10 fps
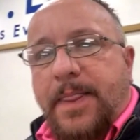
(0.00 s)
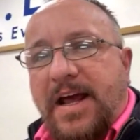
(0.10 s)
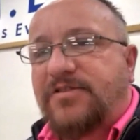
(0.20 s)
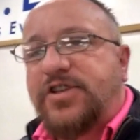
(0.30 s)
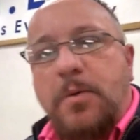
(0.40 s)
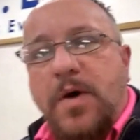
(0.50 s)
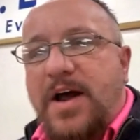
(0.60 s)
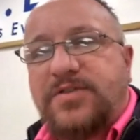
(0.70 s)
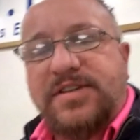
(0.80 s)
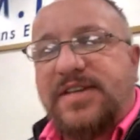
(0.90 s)
If someone
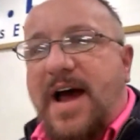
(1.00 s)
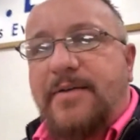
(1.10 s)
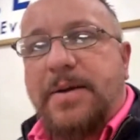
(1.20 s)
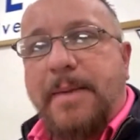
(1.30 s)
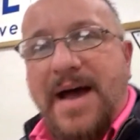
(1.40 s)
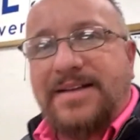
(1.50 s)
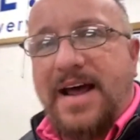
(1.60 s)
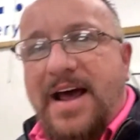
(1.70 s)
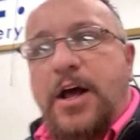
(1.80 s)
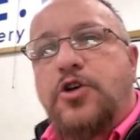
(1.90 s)
else is having a bad
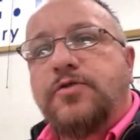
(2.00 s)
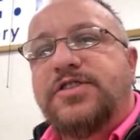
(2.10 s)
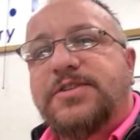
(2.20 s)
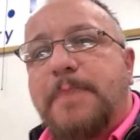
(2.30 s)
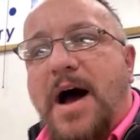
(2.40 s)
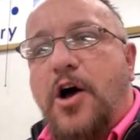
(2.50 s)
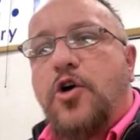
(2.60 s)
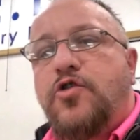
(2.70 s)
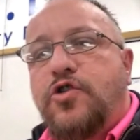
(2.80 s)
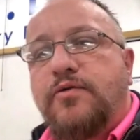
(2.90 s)
day, you
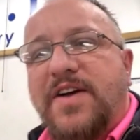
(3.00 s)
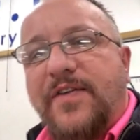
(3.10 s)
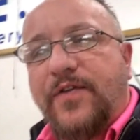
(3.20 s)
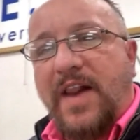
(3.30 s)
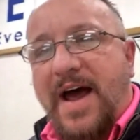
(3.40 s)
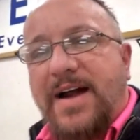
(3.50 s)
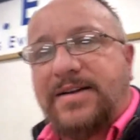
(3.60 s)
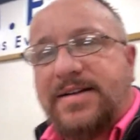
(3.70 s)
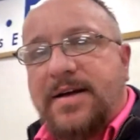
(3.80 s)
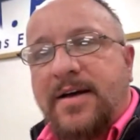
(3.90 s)
smile, you
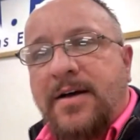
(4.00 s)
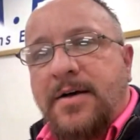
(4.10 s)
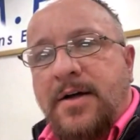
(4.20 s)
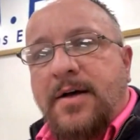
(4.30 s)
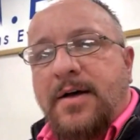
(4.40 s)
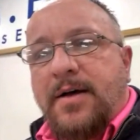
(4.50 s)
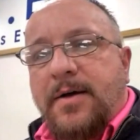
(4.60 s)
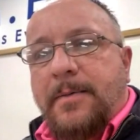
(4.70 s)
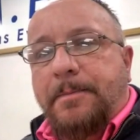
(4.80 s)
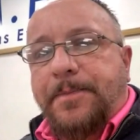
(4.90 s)
reflect,
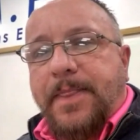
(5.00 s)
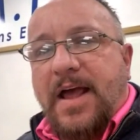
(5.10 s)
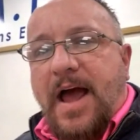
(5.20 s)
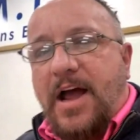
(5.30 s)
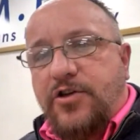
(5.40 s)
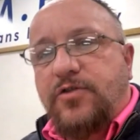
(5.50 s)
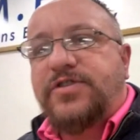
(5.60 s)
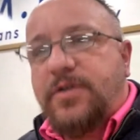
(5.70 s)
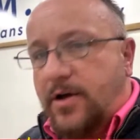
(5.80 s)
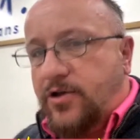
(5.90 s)
and you
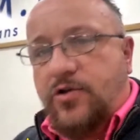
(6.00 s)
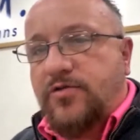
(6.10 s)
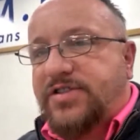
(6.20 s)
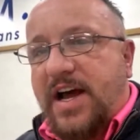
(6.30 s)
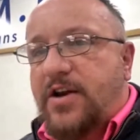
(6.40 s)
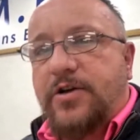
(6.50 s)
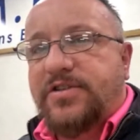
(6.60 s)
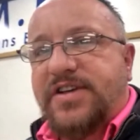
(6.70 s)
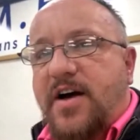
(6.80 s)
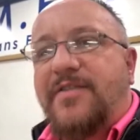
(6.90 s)
you say to
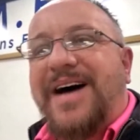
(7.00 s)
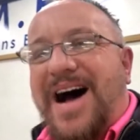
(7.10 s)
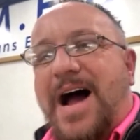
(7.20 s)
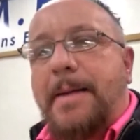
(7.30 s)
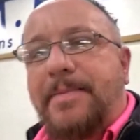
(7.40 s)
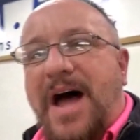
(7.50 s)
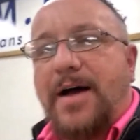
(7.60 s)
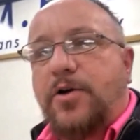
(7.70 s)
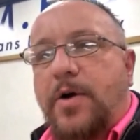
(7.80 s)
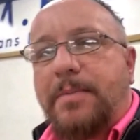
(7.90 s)
yourself, I am
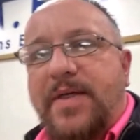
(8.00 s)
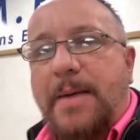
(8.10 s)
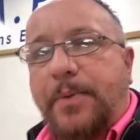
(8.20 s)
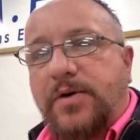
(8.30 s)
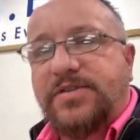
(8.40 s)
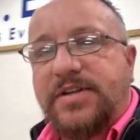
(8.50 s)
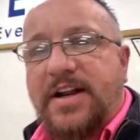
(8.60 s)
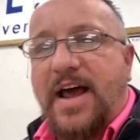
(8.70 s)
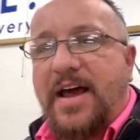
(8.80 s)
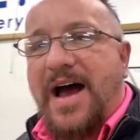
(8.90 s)
not going to be that person
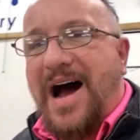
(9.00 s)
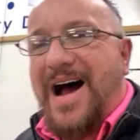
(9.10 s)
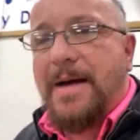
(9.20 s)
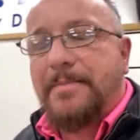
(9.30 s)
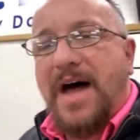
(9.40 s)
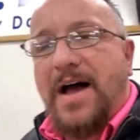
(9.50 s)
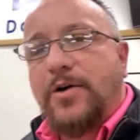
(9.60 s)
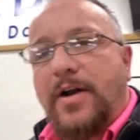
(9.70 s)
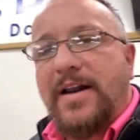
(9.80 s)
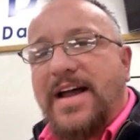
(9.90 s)
today. I am not
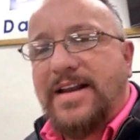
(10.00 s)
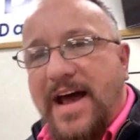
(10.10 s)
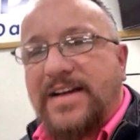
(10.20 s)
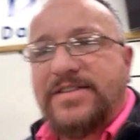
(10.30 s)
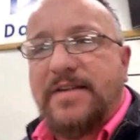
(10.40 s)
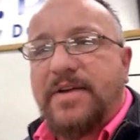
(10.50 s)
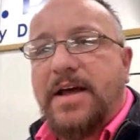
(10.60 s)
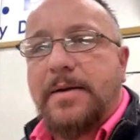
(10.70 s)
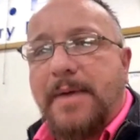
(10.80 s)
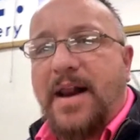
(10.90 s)
going to let negativity
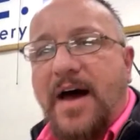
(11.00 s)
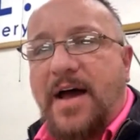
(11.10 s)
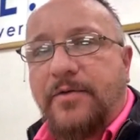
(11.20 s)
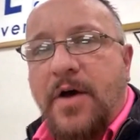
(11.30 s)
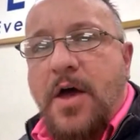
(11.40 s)
into my life.